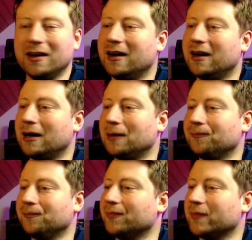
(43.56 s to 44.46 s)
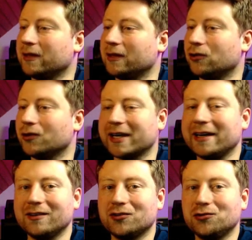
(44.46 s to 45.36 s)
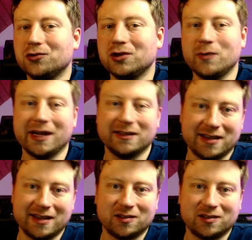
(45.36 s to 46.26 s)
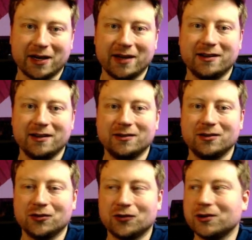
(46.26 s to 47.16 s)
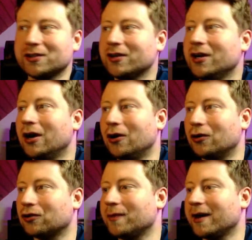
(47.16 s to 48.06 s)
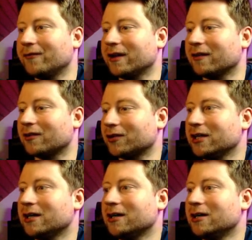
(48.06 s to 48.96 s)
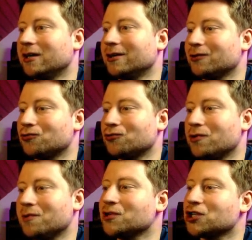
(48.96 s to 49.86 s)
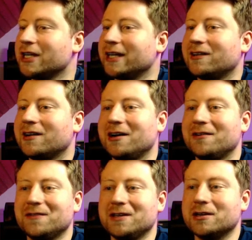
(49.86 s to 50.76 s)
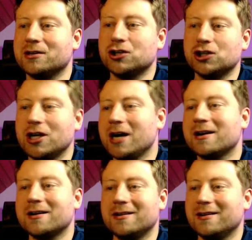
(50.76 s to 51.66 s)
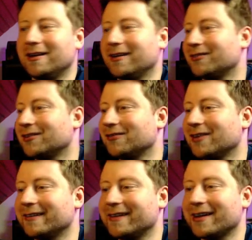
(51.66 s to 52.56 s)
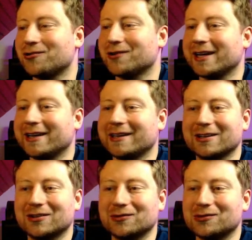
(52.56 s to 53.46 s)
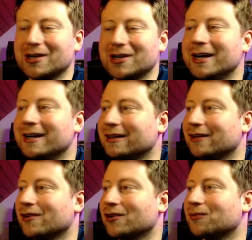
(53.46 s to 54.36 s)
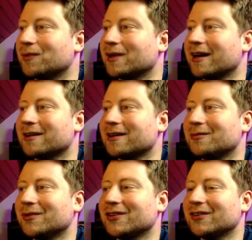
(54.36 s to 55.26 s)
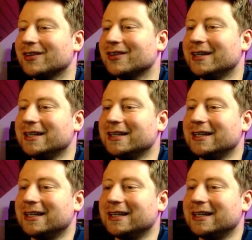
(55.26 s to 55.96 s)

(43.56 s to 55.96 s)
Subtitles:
Those are the concrete moves you should calculate first. And that's exactly what we'll do here. Rook takes h4, check. So, definitely a very concrete move we need to consider.